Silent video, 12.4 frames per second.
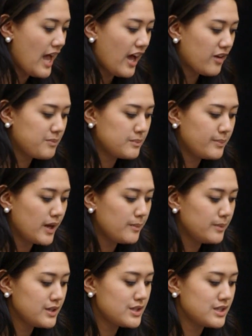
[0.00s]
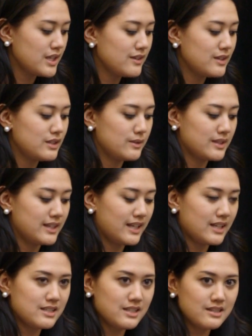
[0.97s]
have been published in the New
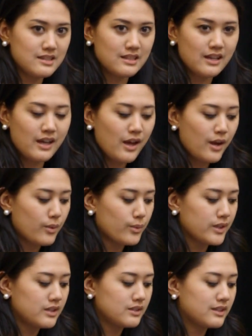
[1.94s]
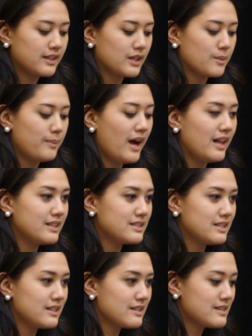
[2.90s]
Atlantis, Real Clear
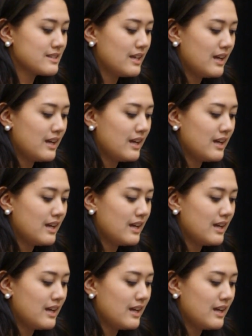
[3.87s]
Politics,